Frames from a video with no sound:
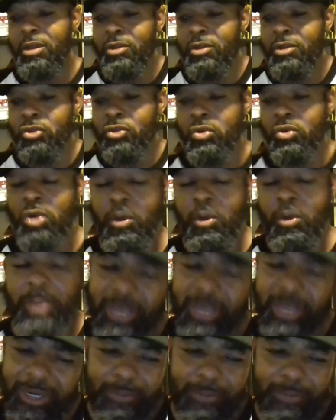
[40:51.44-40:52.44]
you know.
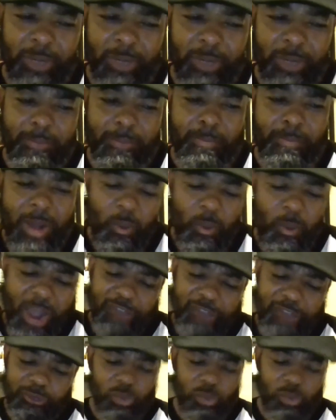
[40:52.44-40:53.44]
But my
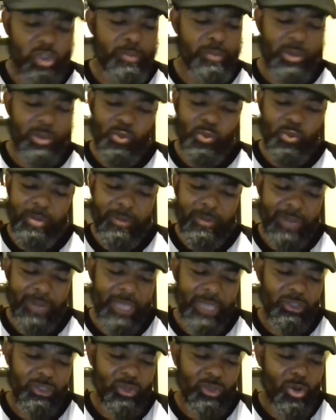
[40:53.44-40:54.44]
wife used to be with me, but
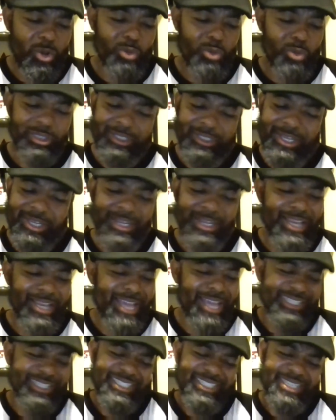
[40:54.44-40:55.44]
I used to always tell her
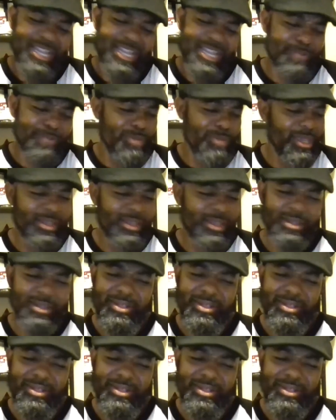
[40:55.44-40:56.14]
like, this ain't me.